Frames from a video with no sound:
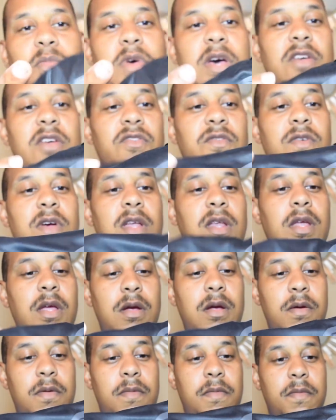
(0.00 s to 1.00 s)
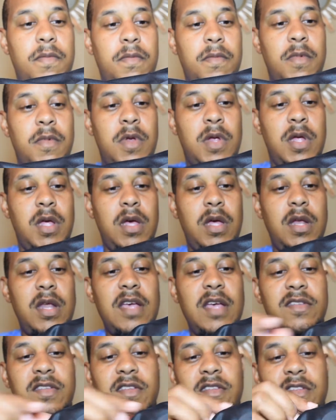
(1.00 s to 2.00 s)
pouch right there. It
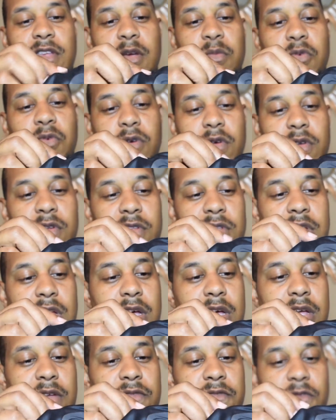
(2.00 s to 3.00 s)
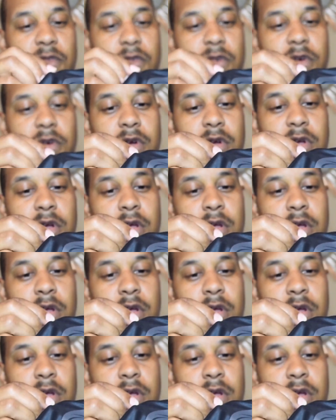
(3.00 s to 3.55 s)
has a zipper on the side for,